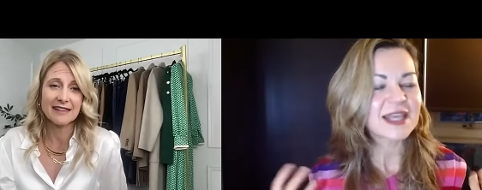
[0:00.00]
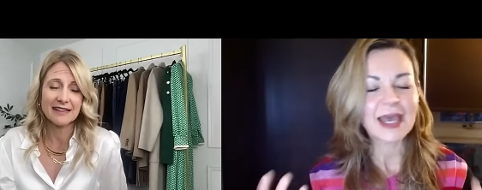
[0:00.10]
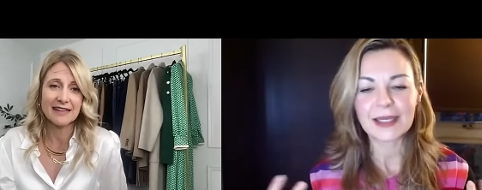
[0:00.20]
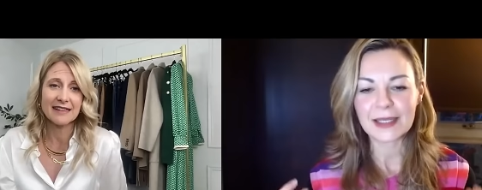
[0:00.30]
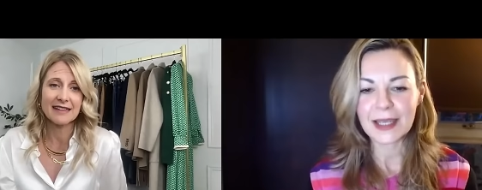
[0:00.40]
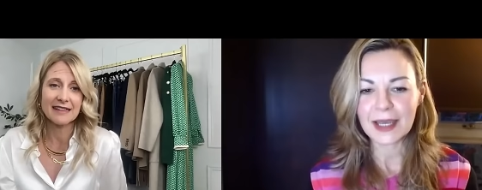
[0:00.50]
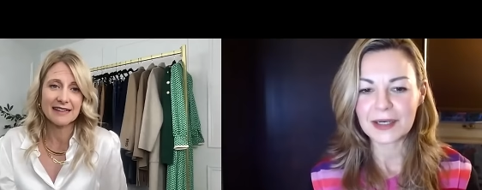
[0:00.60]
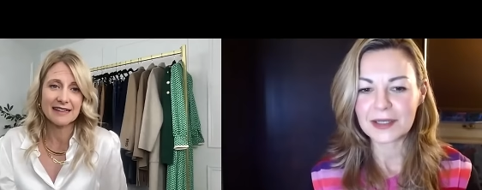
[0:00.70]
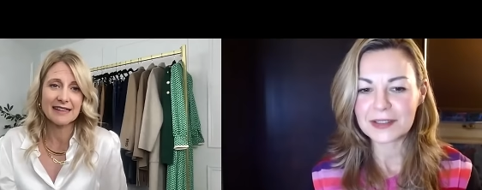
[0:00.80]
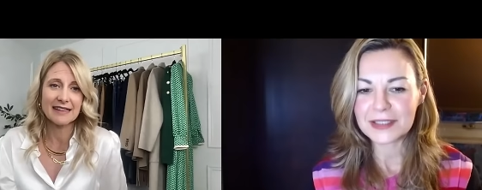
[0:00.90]
Speaker 1: getting
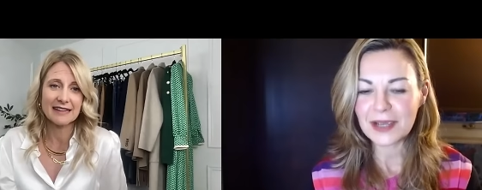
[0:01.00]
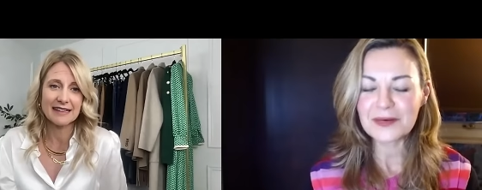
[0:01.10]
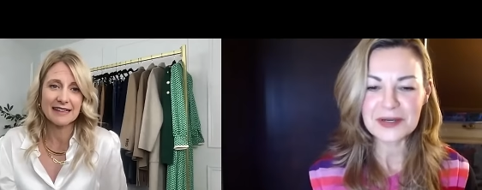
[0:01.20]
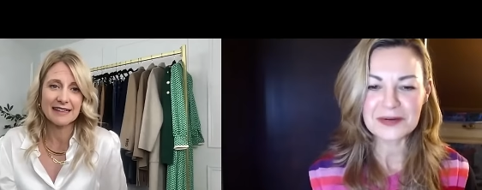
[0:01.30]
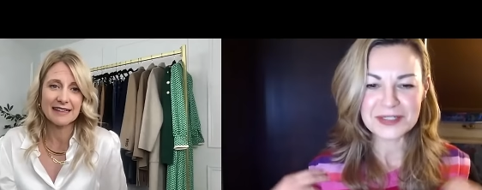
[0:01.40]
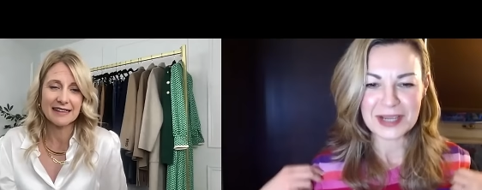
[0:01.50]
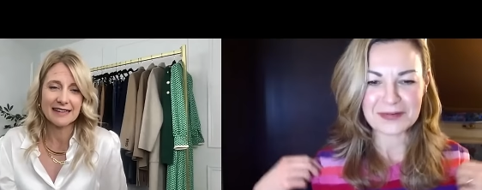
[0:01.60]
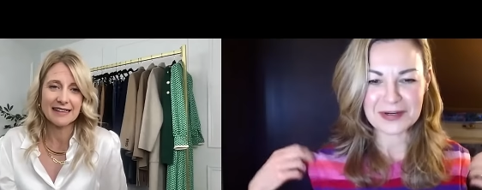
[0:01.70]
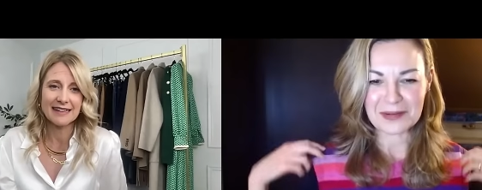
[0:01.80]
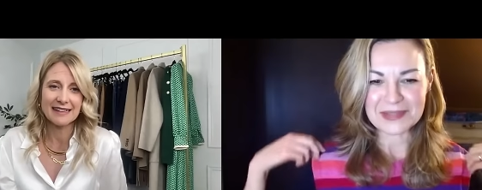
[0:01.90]
kind of dowdier and
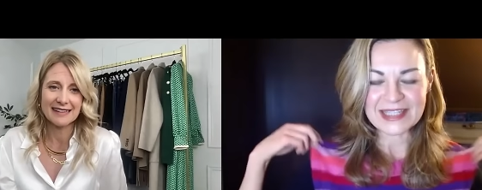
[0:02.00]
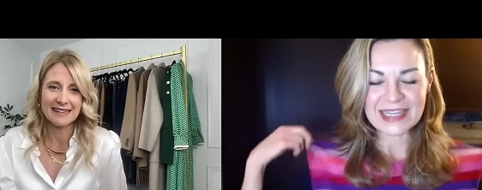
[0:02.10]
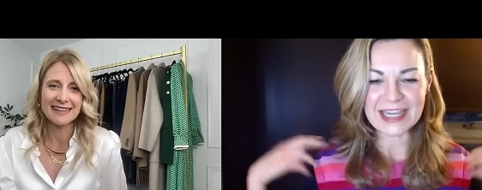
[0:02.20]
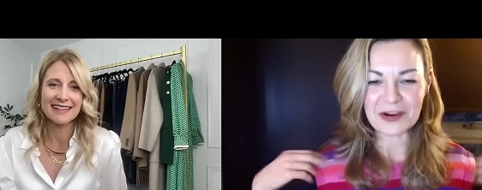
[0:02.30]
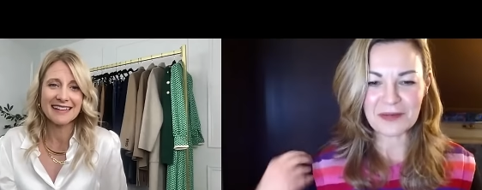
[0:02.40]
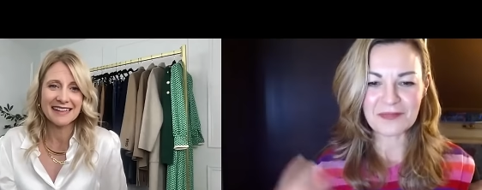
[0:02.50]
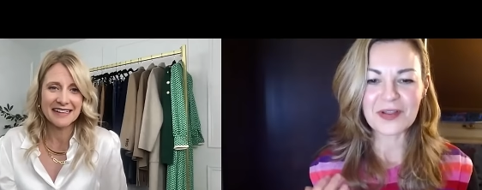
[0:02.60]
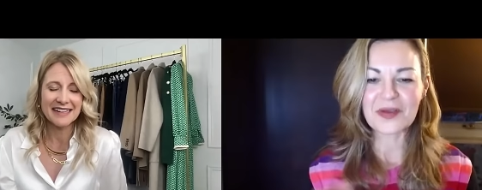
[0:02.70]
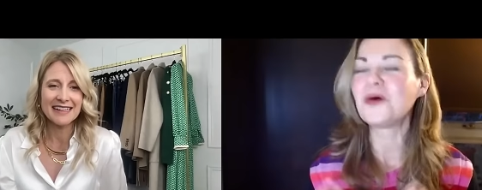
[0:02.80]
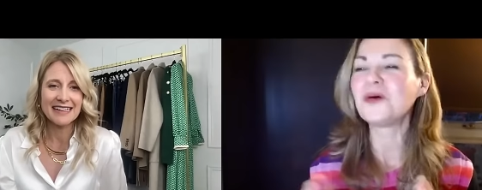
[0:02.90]
dowdier. And I'm sitting here, I'm
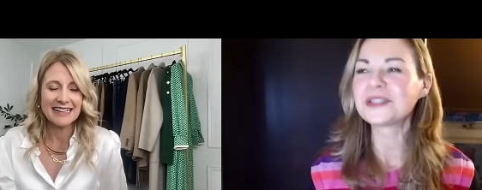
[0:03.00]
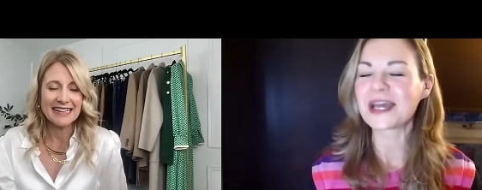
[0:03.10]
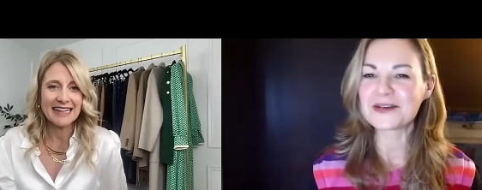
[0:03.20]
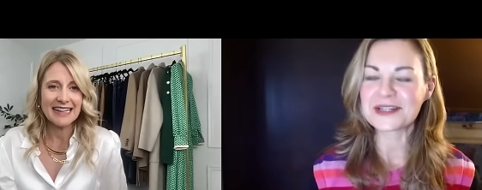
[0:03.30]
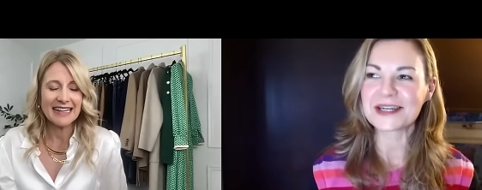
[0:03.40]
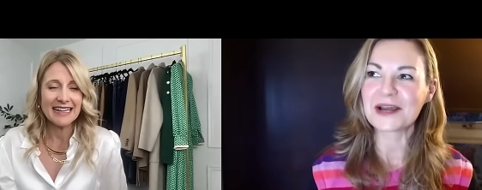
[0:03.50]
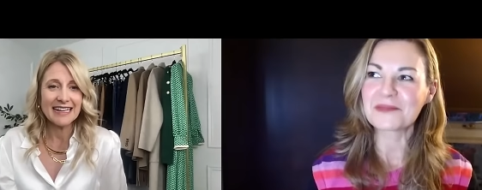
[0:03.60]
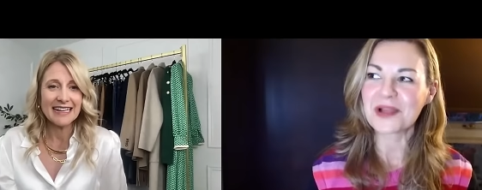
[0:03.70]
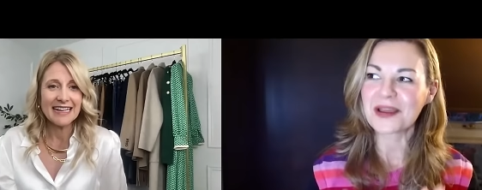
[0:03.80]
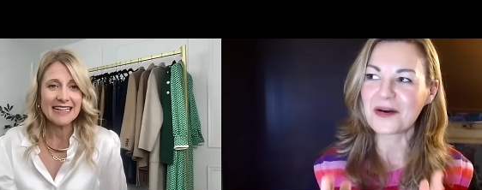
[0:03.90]
feeling all dowdy, and I'm
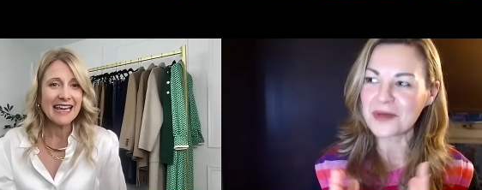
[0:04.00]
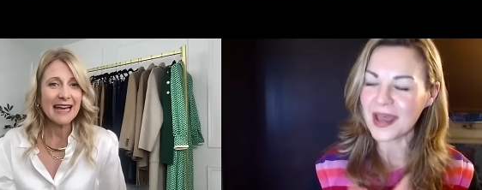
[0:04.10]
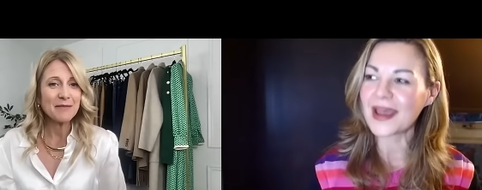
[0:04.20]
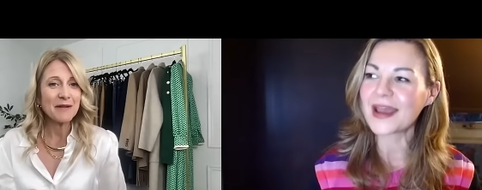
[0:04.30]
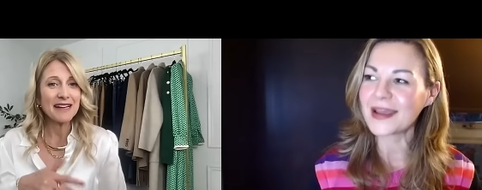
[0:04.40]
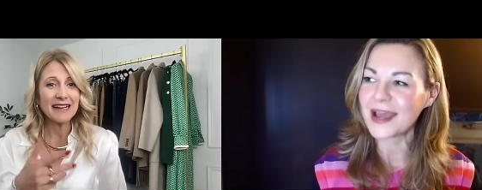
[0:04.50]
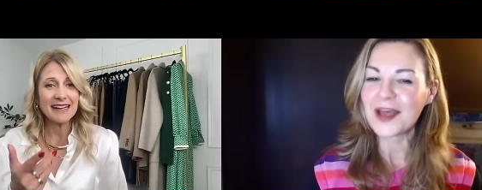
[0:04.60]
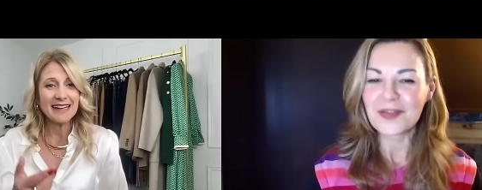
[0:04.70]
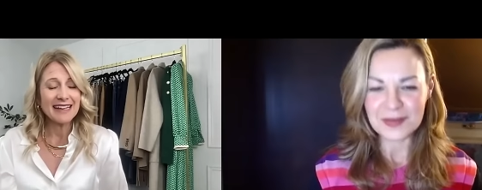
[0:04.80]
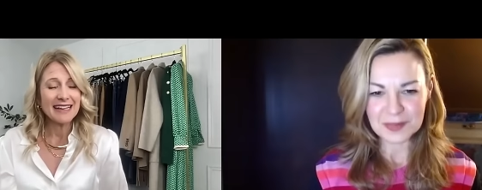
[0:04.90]
like, okay,
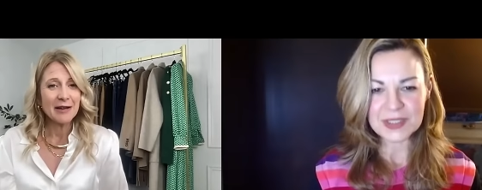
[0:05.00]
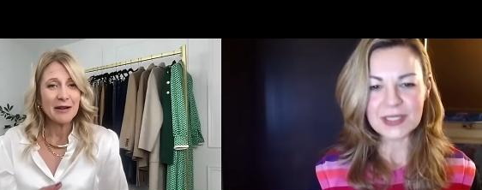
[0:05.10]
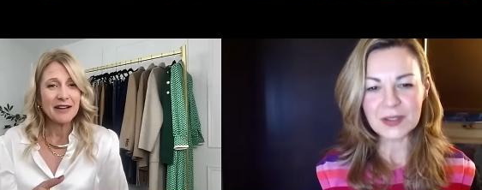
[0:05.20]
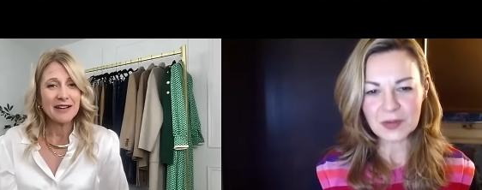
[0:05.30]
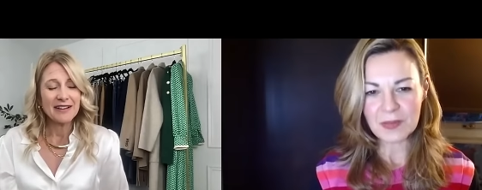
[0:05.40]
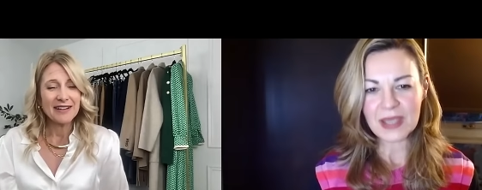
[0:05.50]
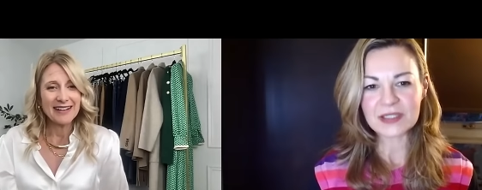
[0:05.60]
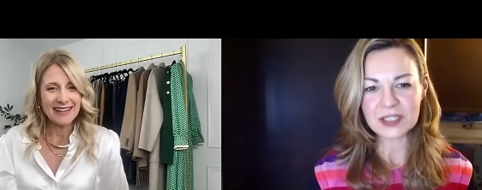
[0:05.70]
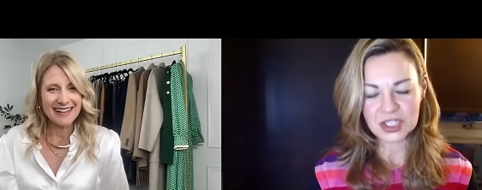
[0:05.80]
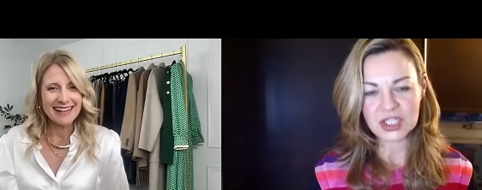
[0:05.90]
this was a little
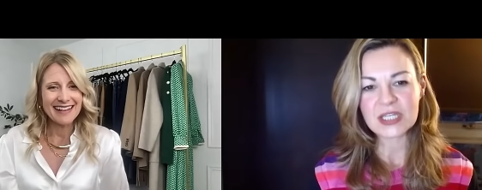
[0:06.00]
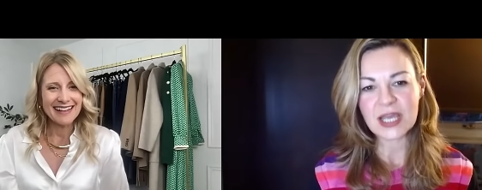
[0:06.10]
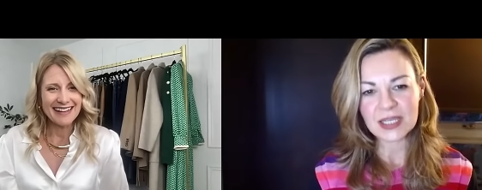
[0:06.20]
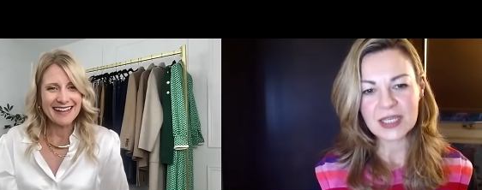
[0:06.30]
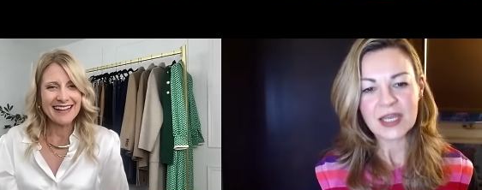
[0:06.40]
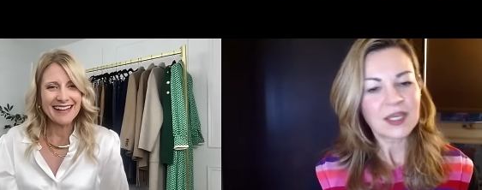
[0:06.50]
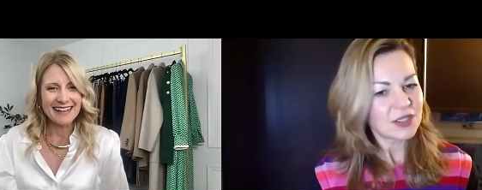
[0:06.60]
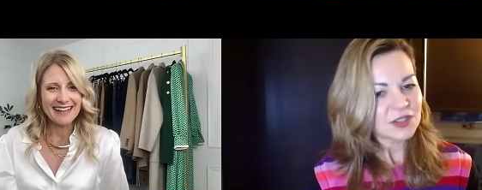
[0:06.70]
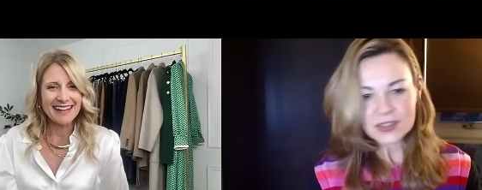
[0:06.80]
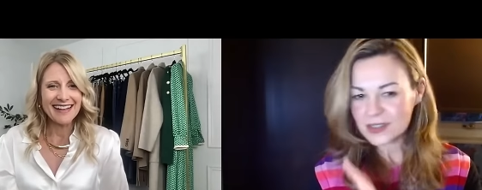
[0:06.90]
message today,
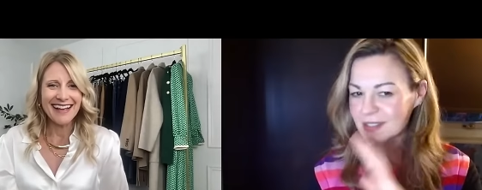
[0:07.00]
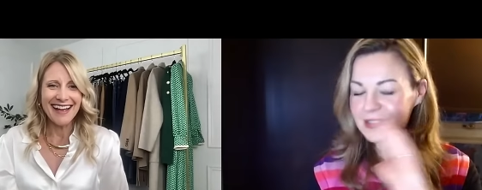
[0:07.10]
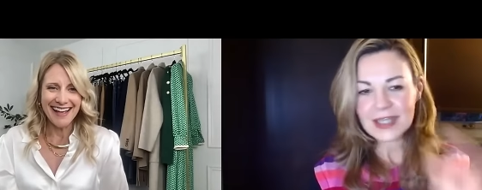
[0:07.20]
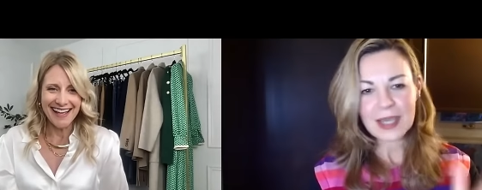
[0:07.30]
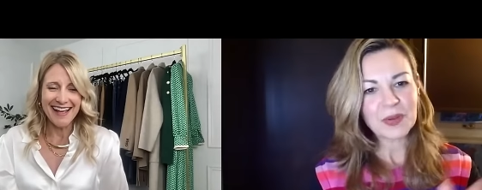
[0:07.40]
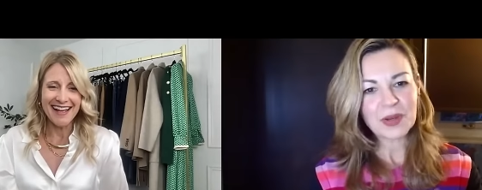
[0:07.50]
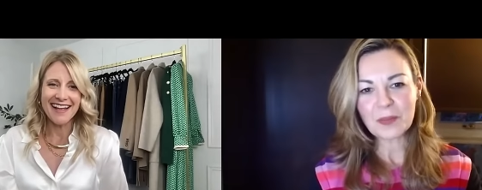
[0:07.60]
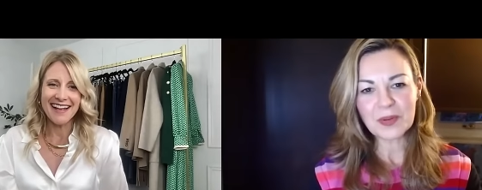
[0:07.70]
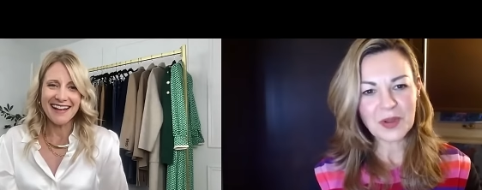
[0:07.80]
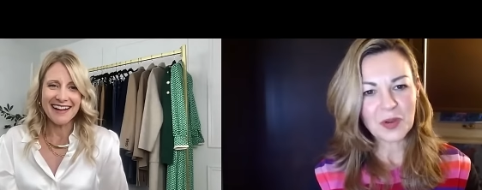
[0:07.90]
just to step it
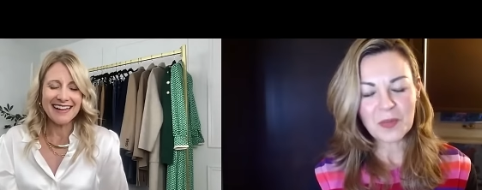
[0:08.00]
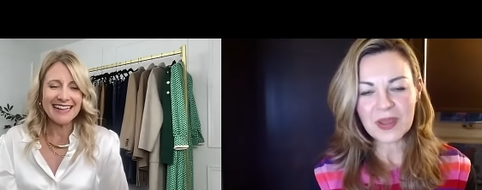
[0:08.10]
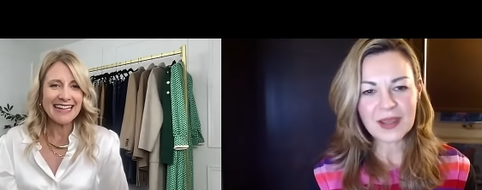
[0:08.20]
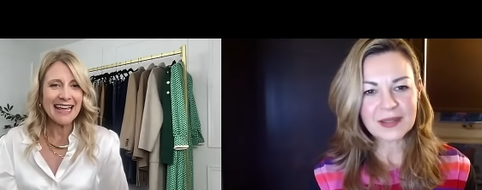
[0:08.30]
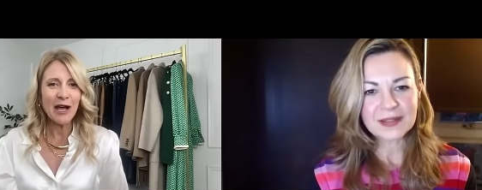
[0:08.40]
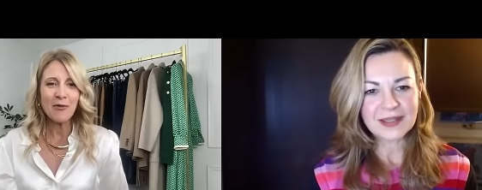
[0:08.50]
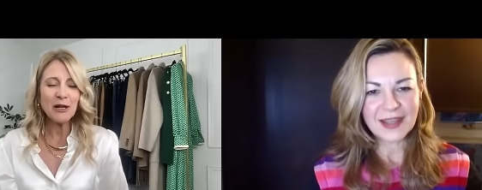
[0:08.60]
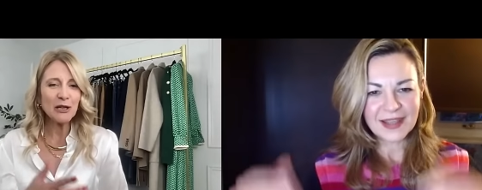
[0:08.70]
up a little bit and